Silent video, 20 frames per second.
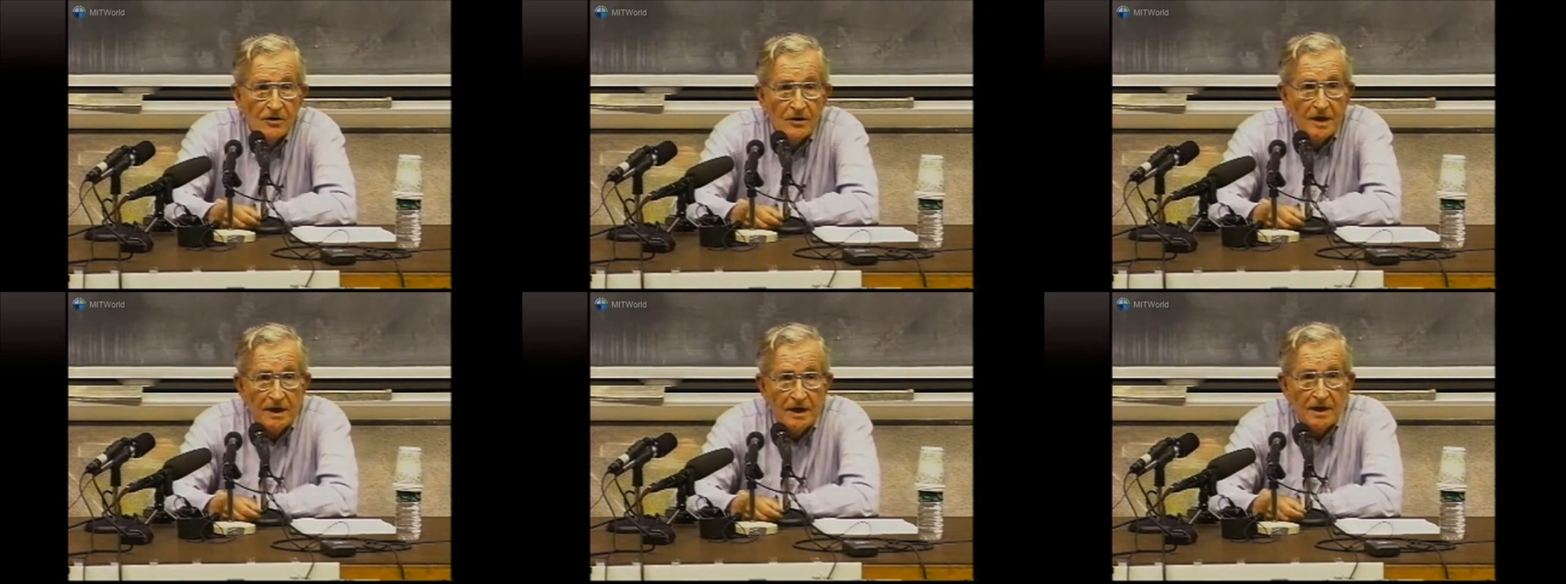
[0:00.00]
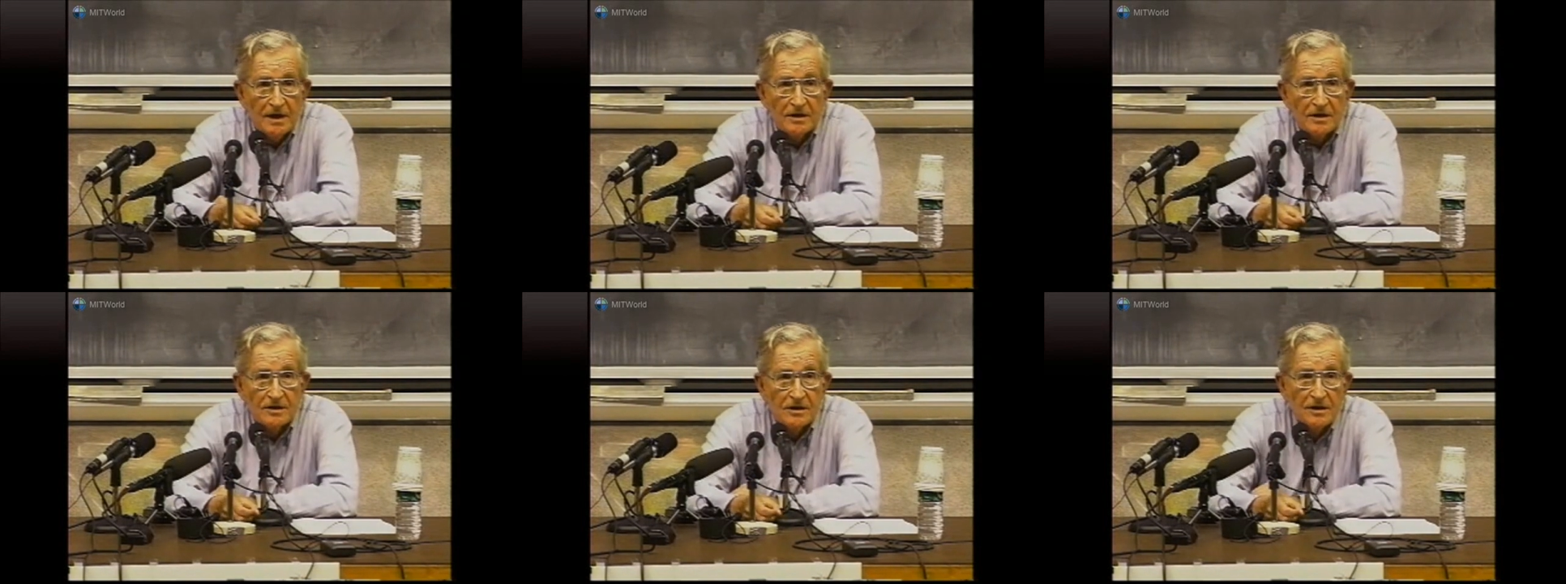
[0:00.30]
the
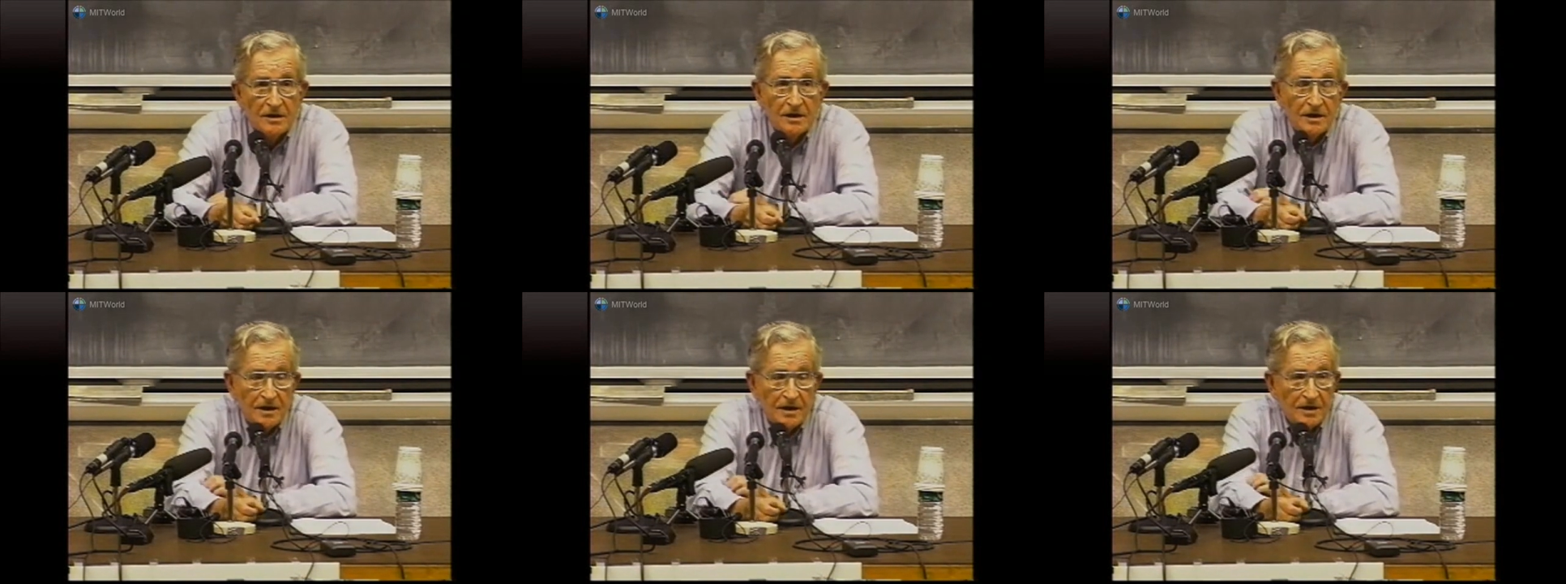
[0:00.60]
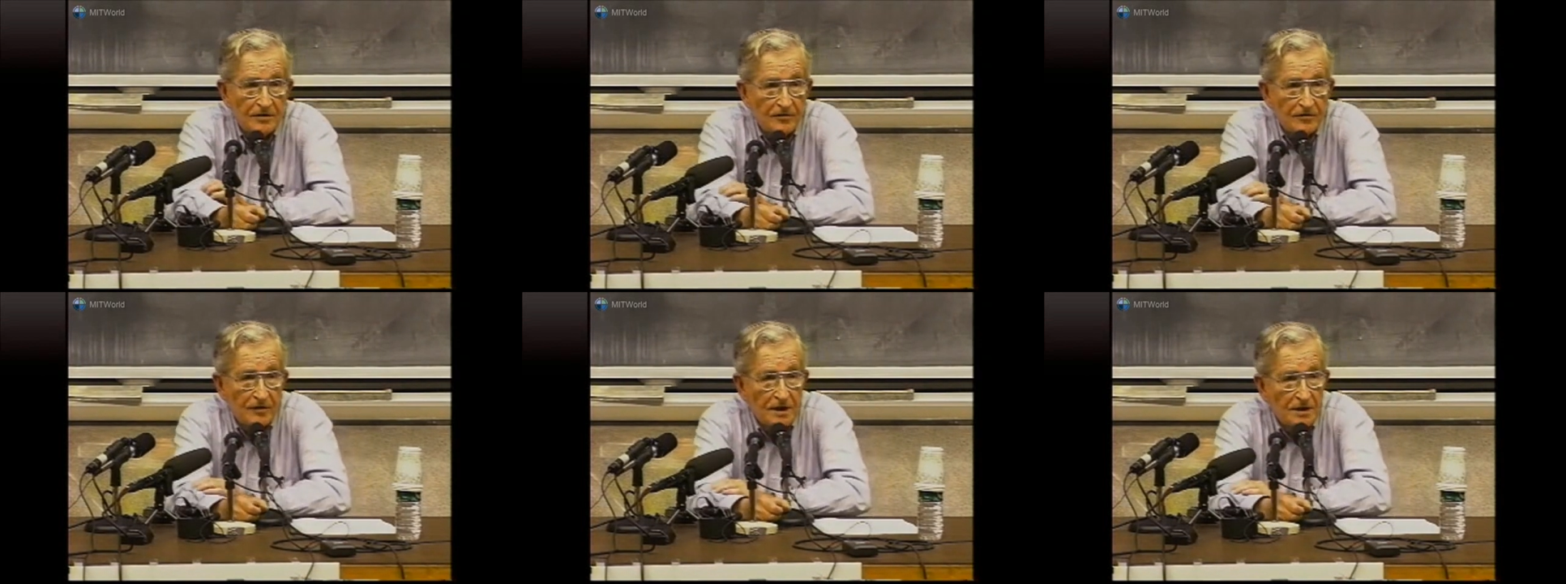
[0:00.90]
Security
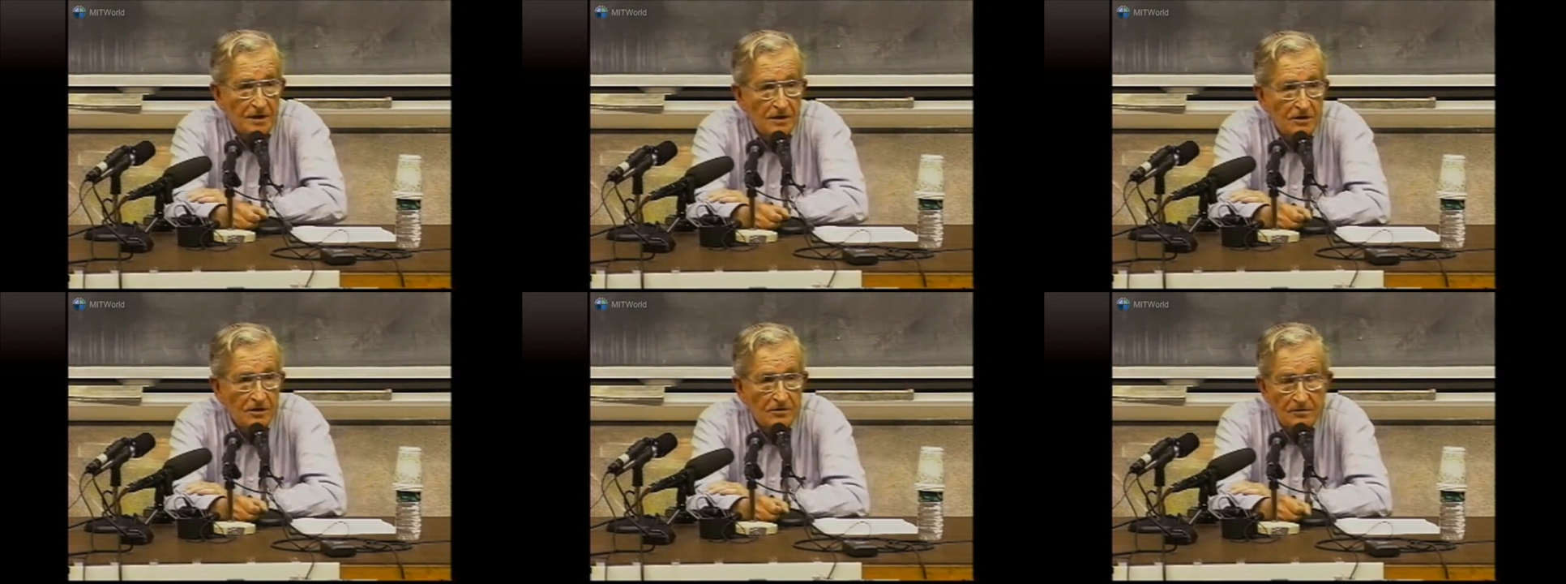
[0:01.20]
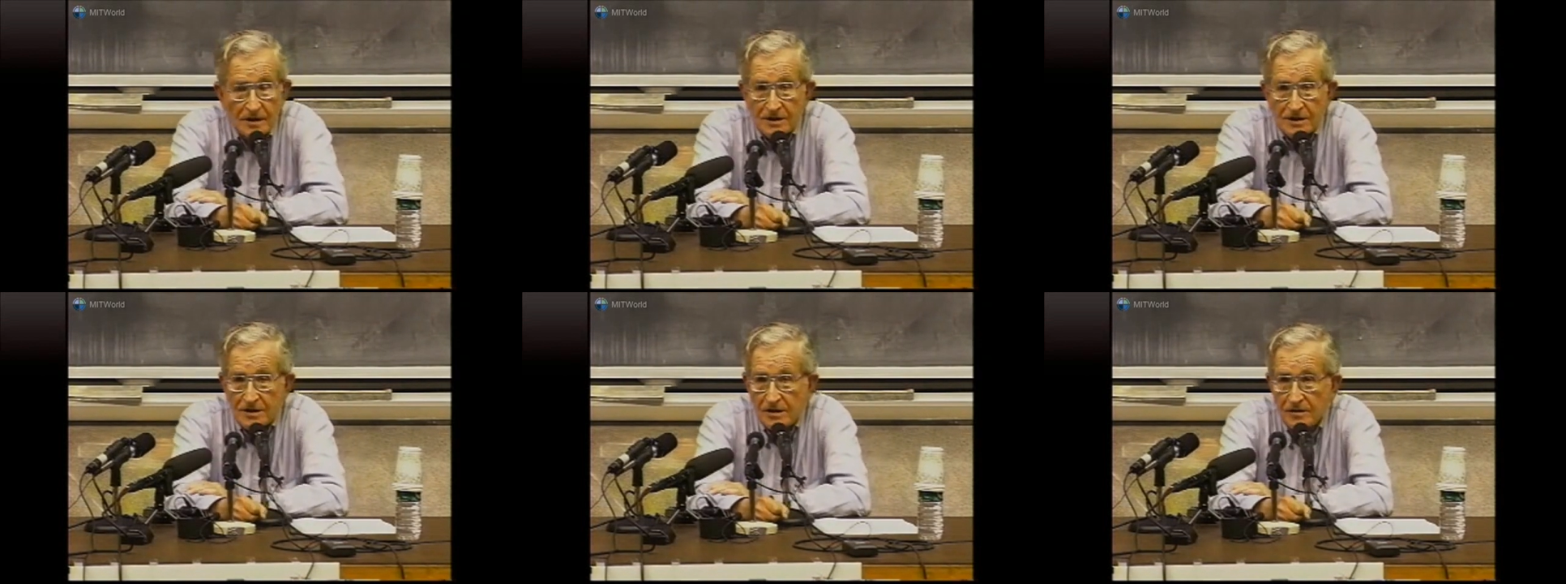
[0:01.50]
Council in a
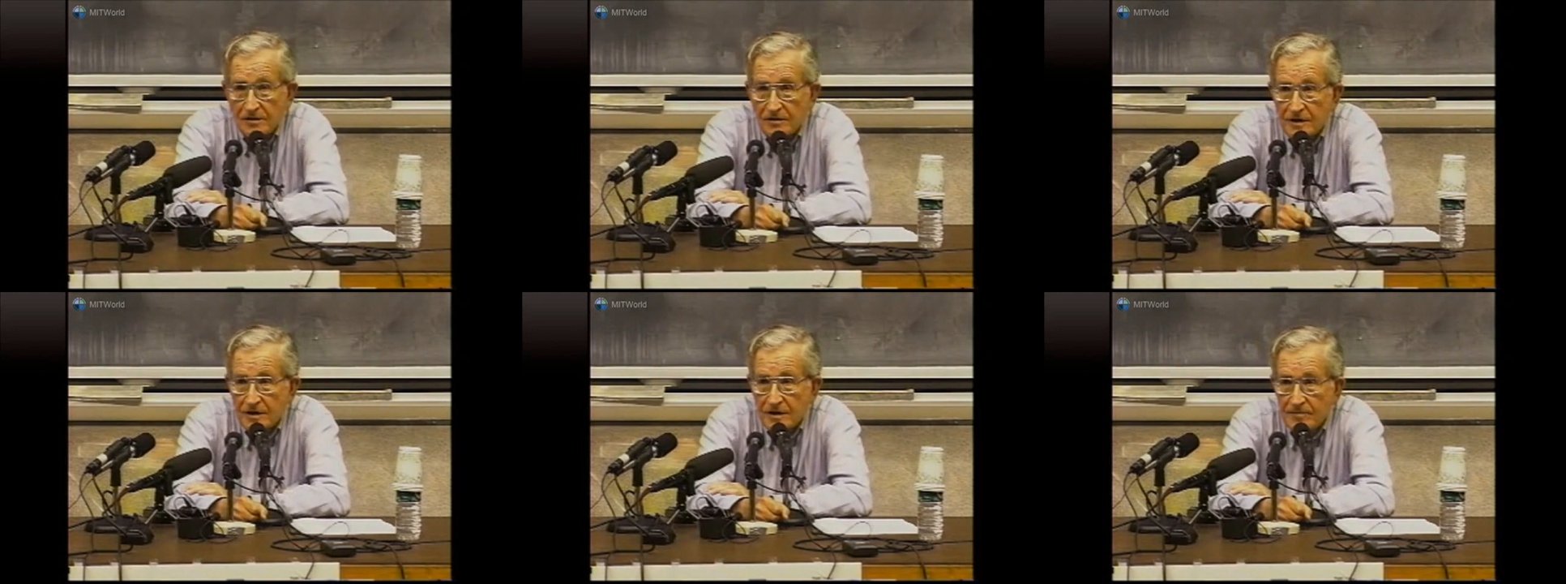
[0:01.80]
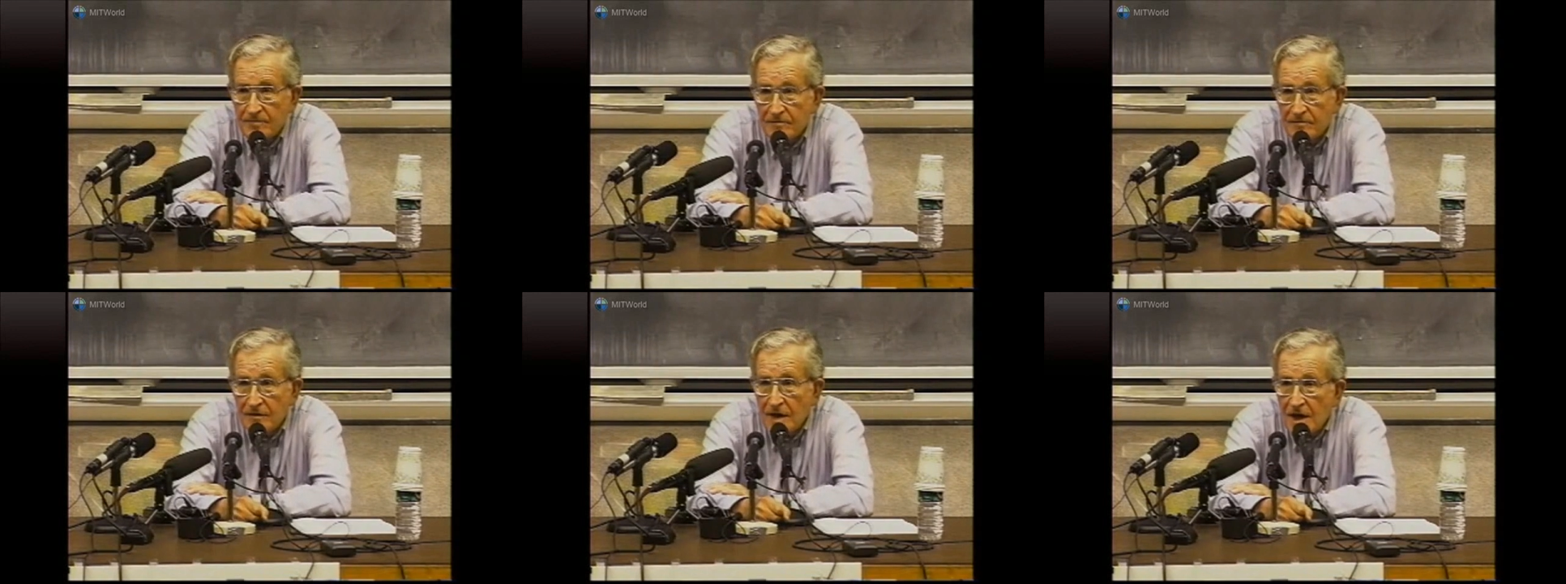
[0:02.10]
vetoed
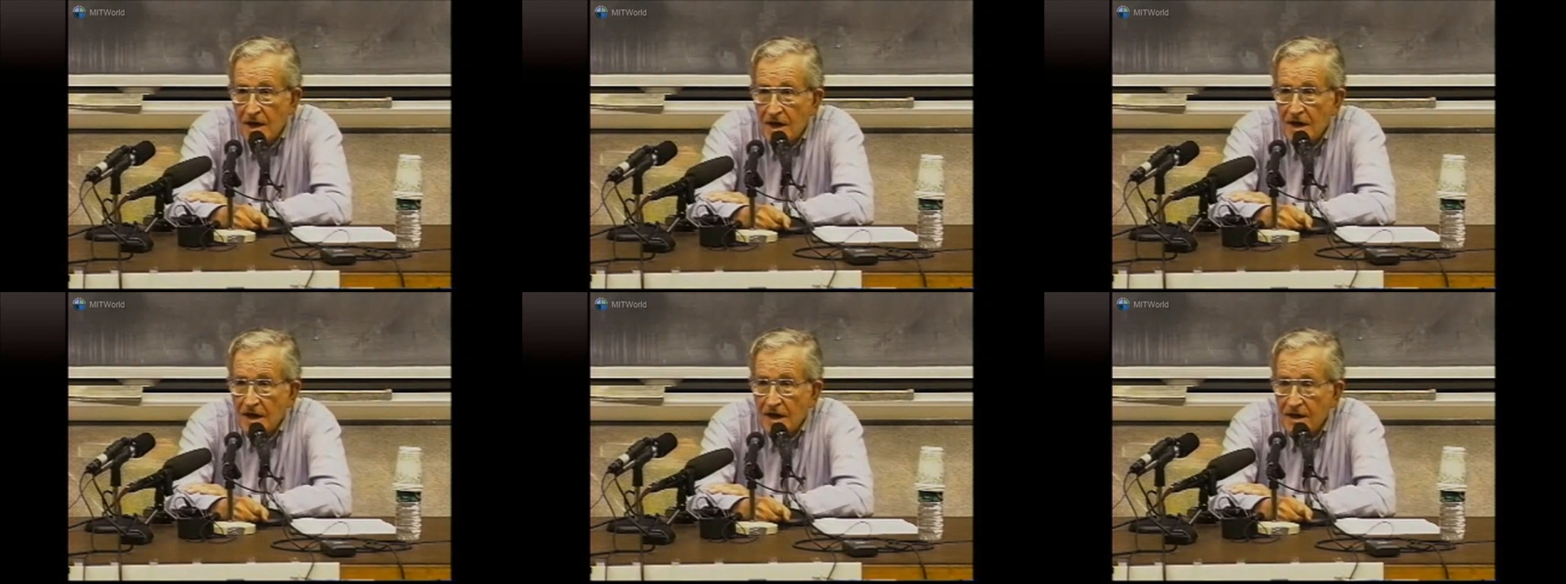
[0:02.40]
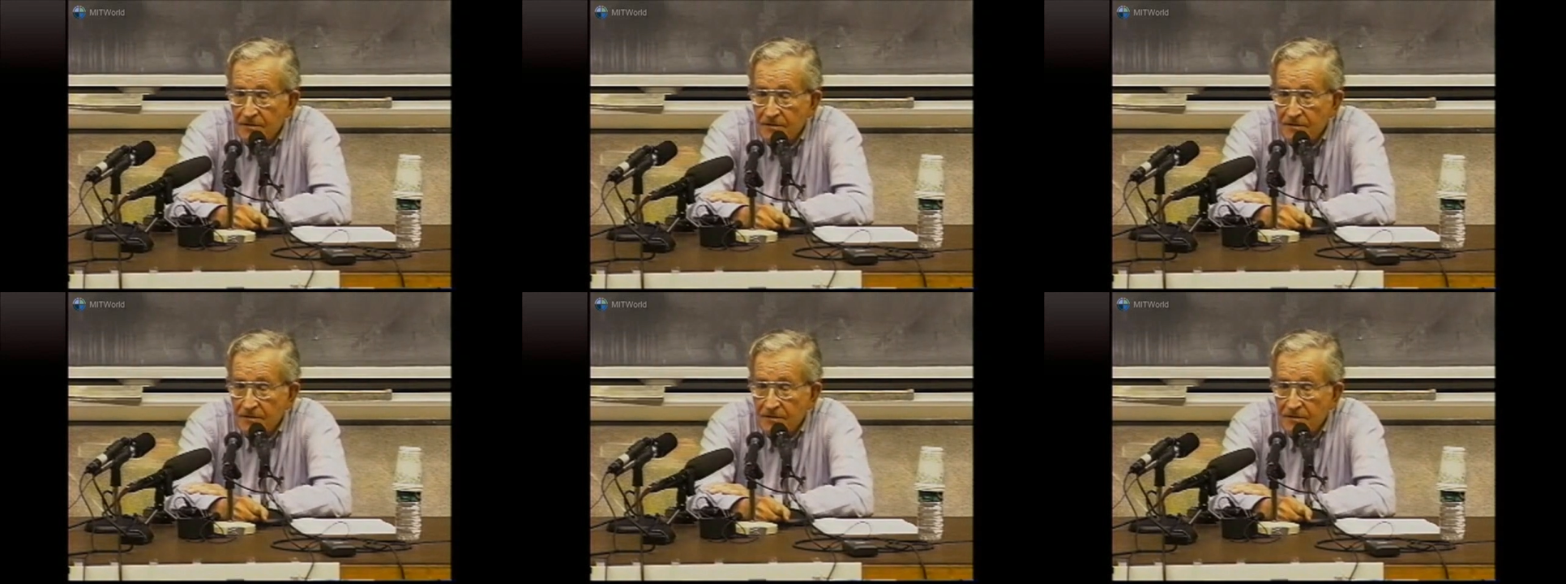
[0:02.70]
resolution.